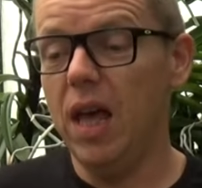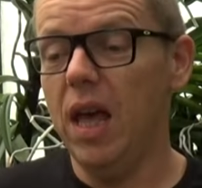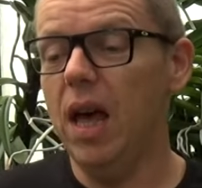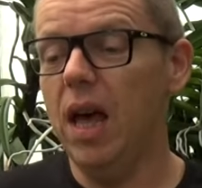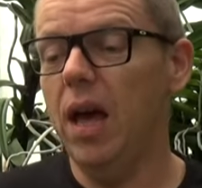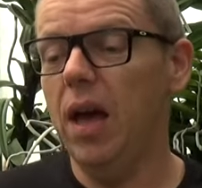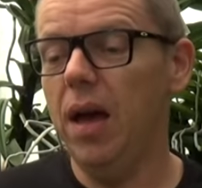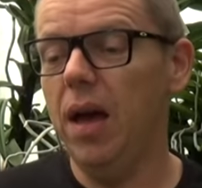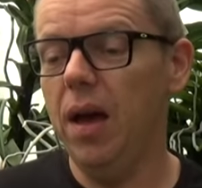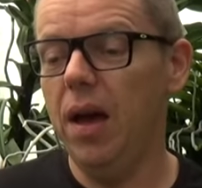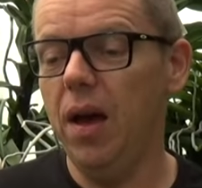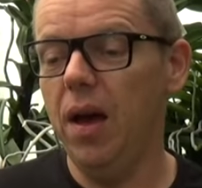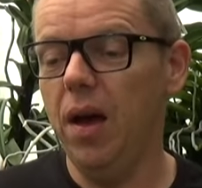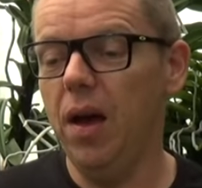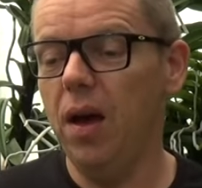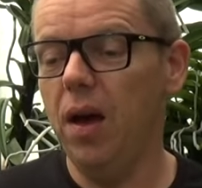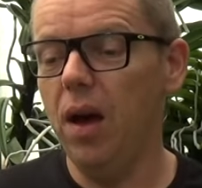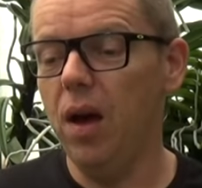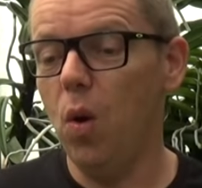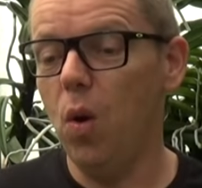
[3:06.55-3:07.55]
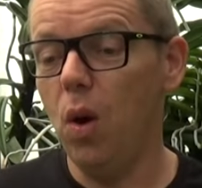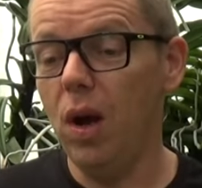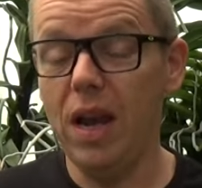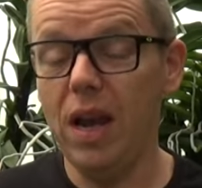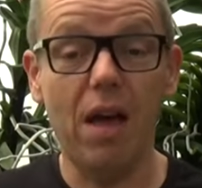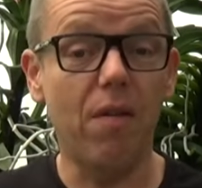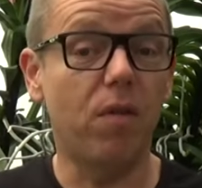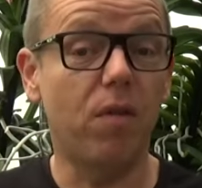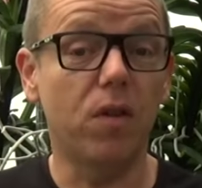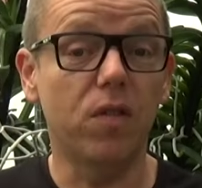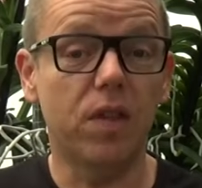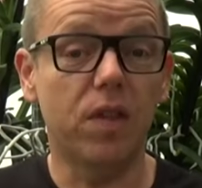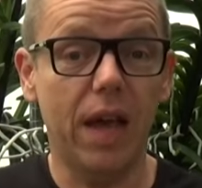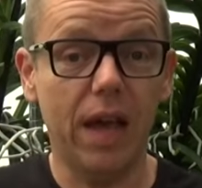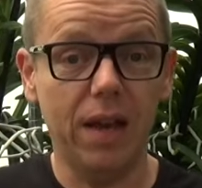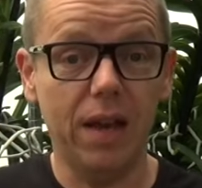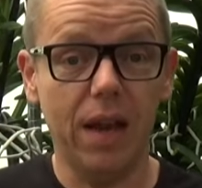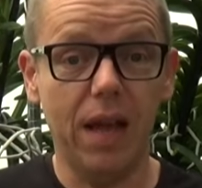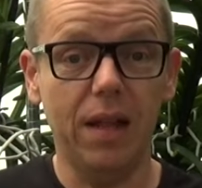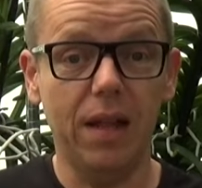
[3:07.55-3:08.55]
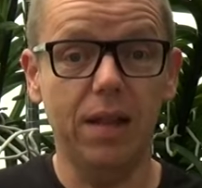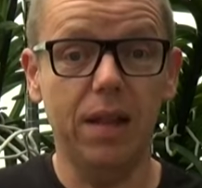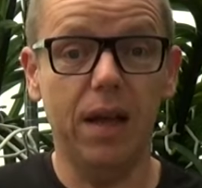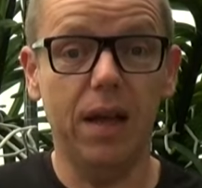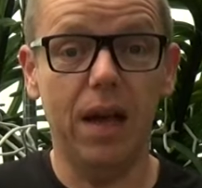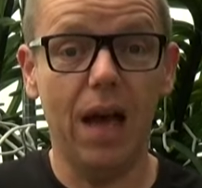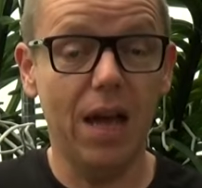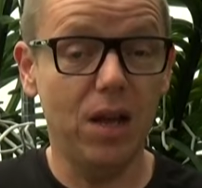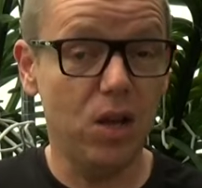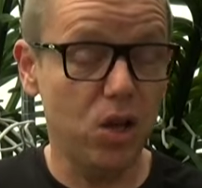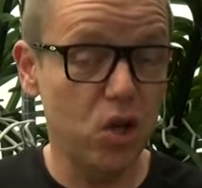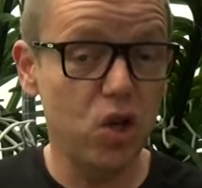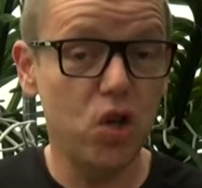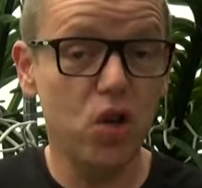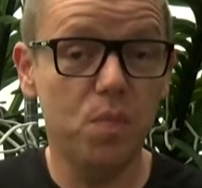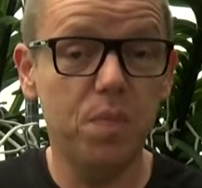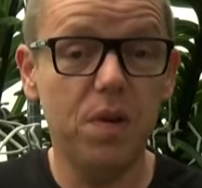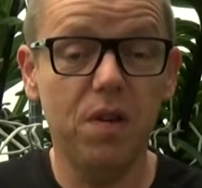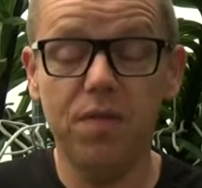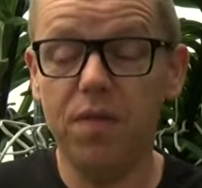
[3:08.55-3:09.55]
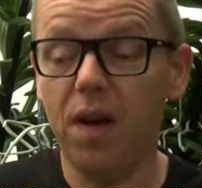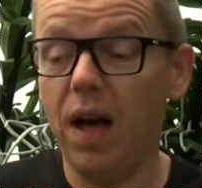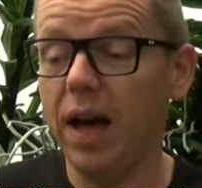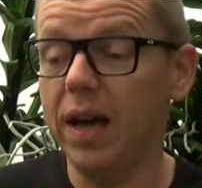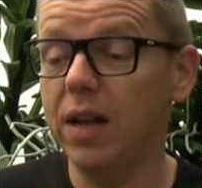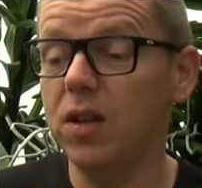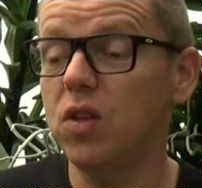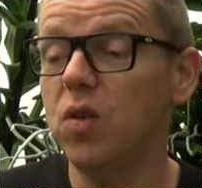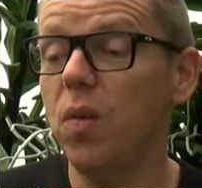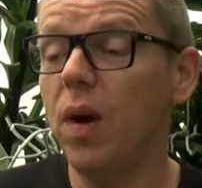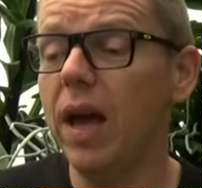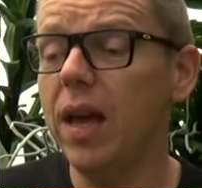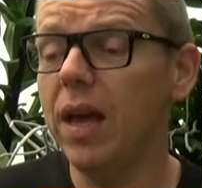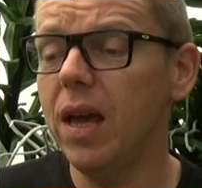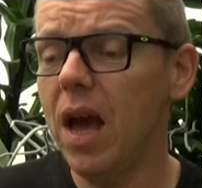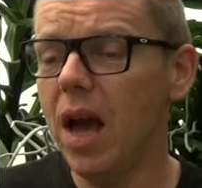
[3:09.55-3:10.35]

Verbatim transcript: uh, uh, or leveled and and, and you should be fine so I,